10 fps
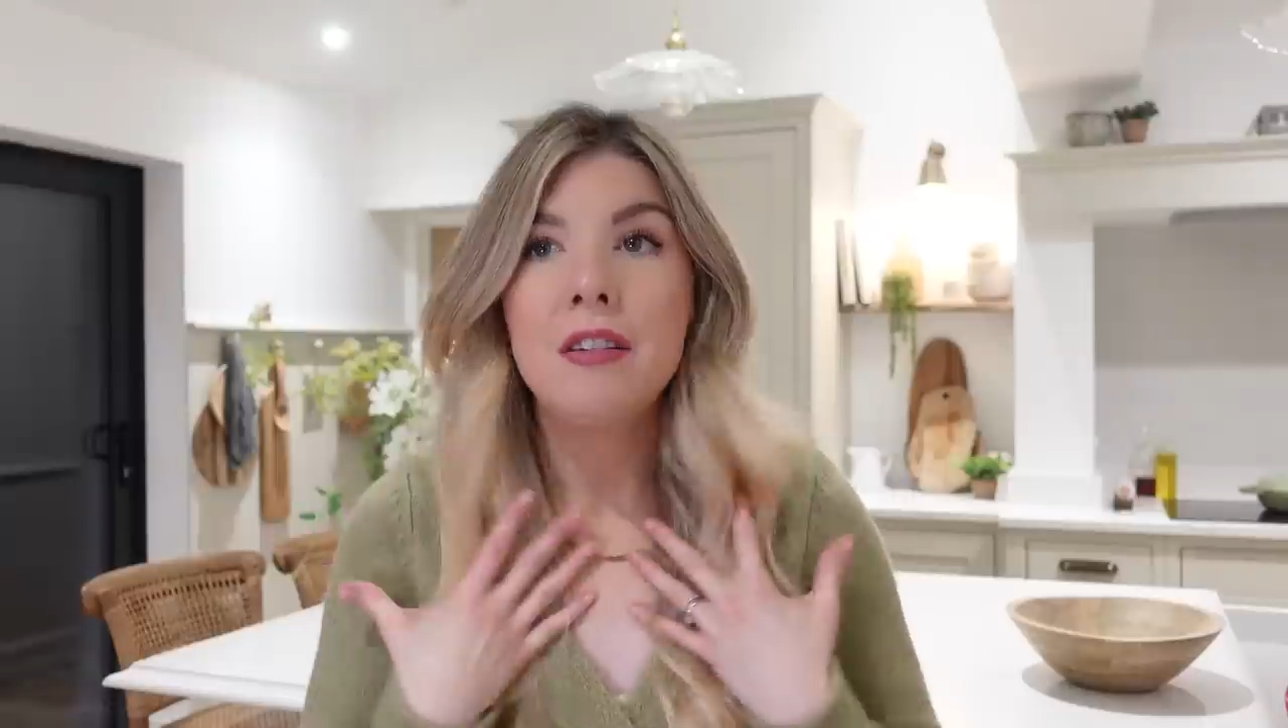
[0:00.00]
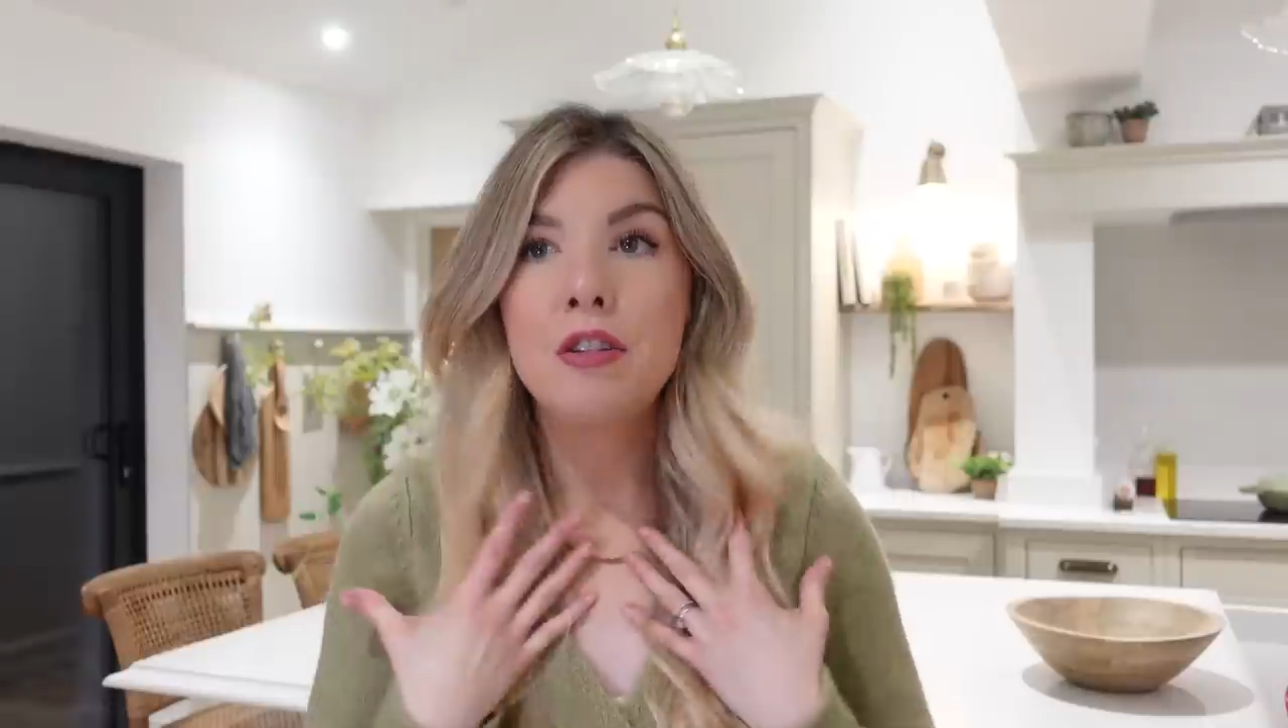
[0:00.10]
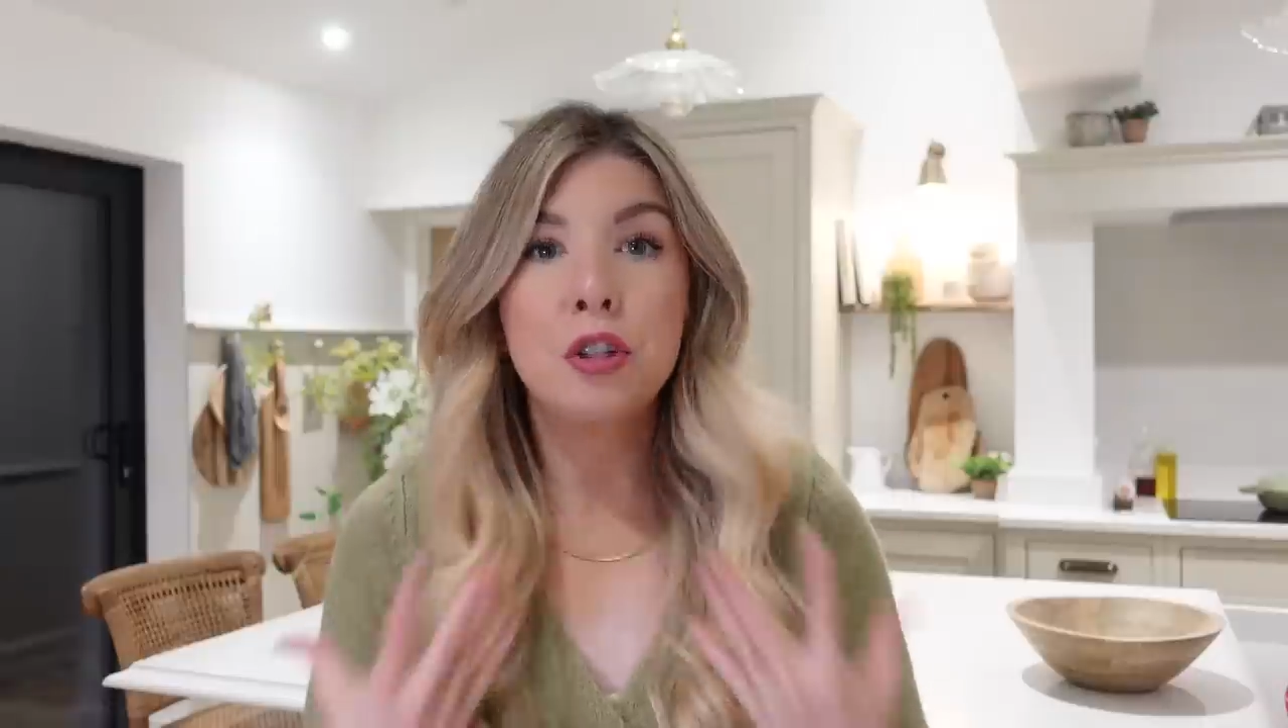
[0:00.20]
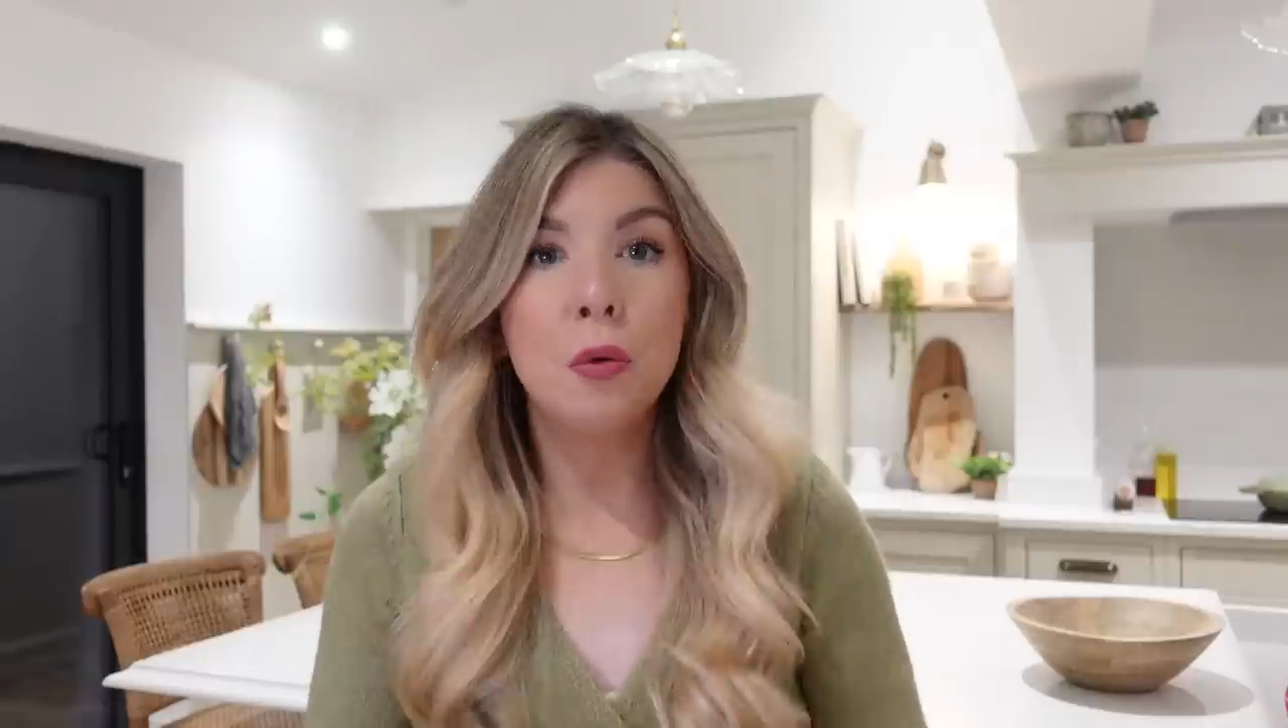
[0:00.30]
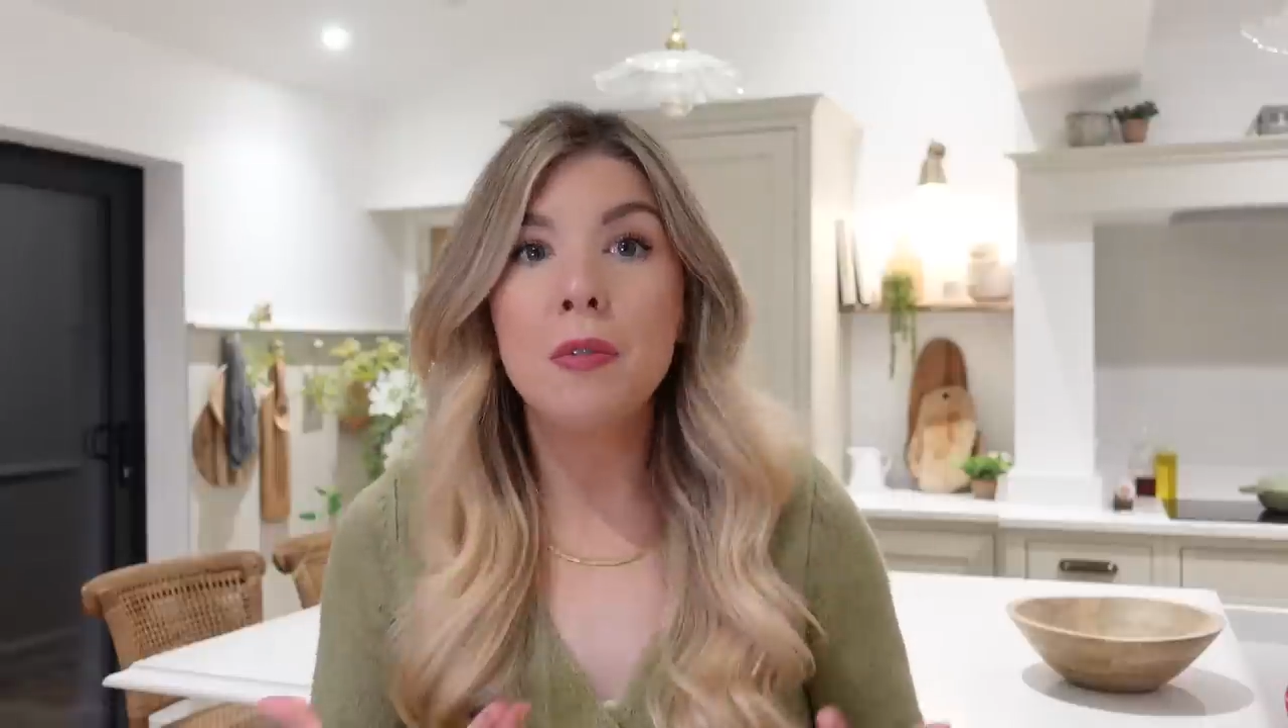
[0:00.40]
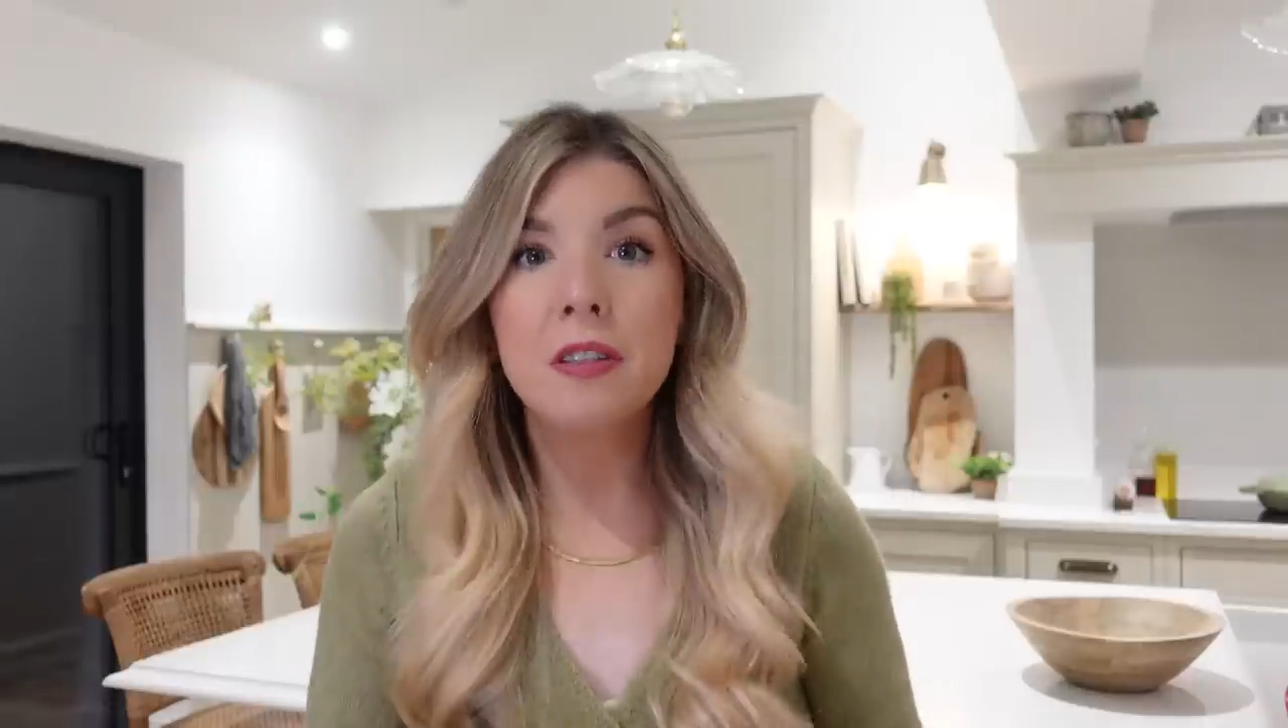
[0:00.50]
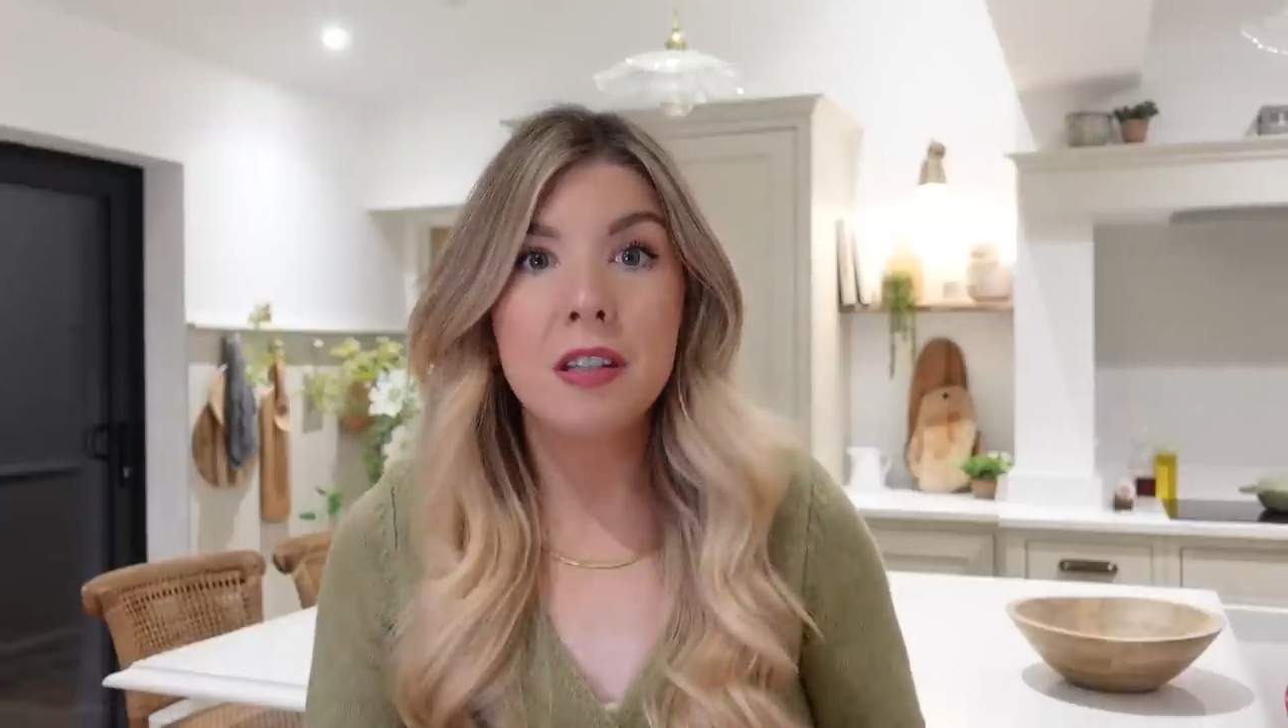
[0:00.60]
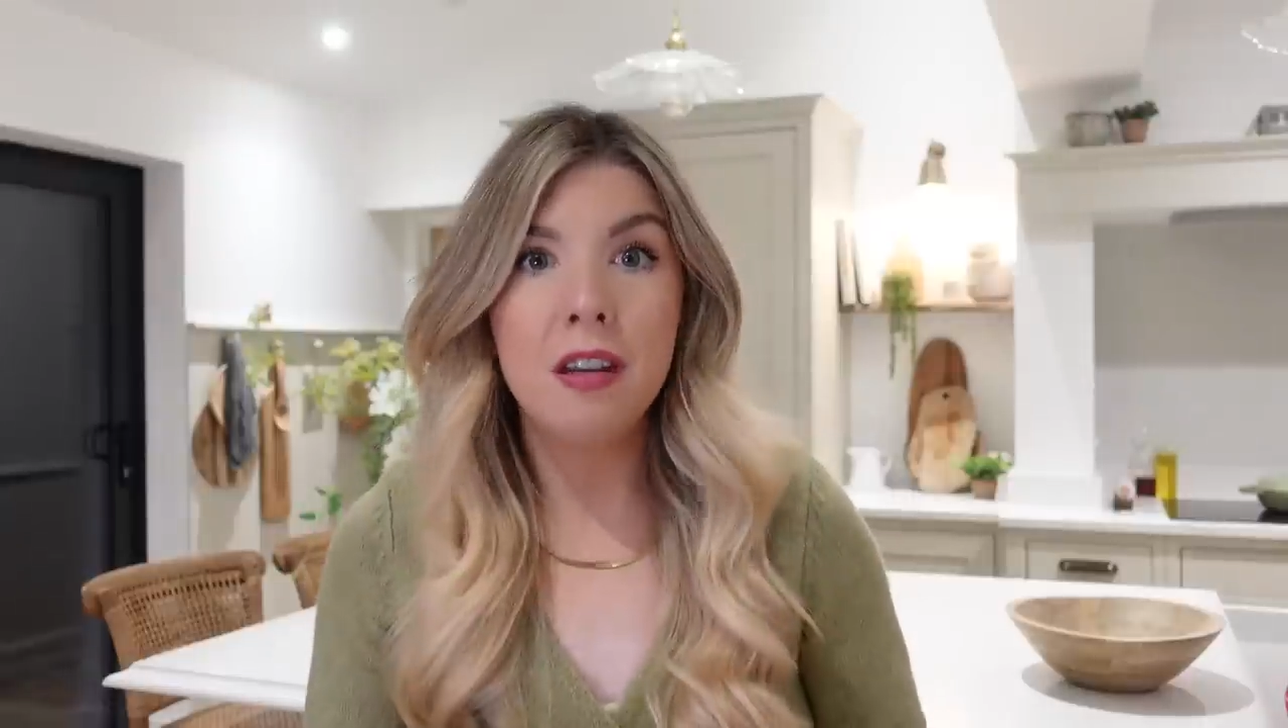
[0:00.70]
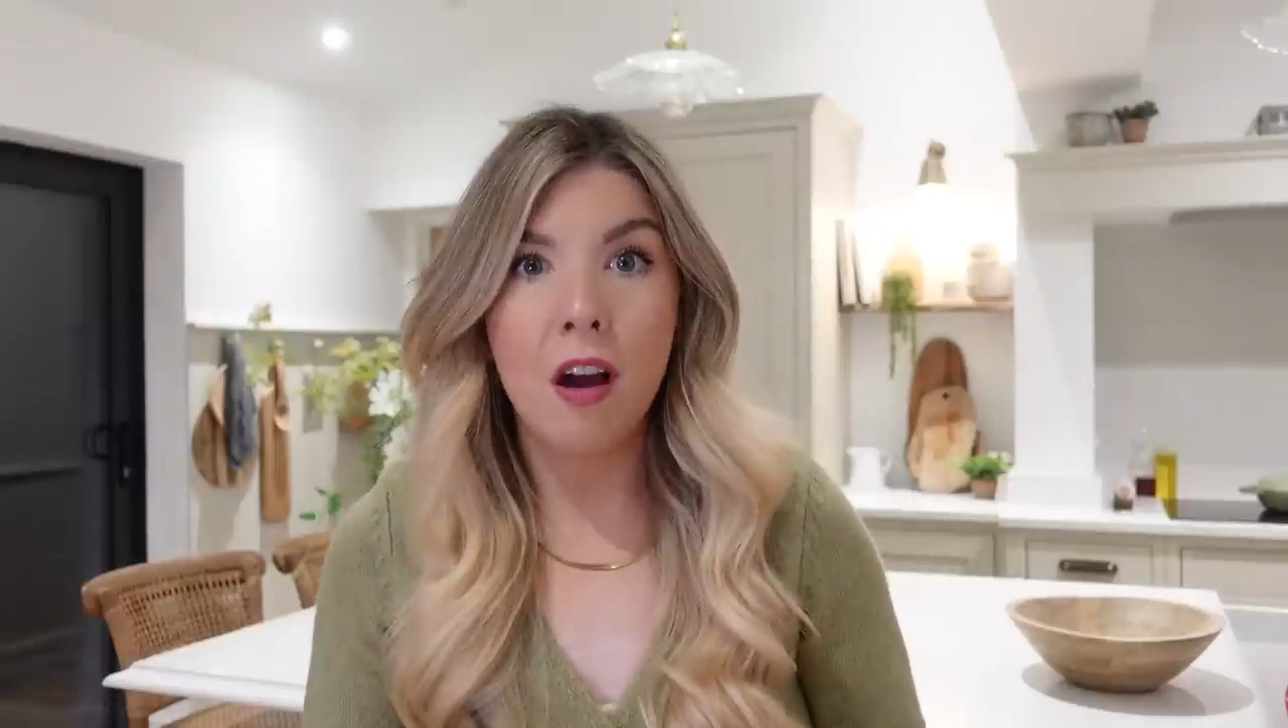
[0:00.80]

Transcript: shortens the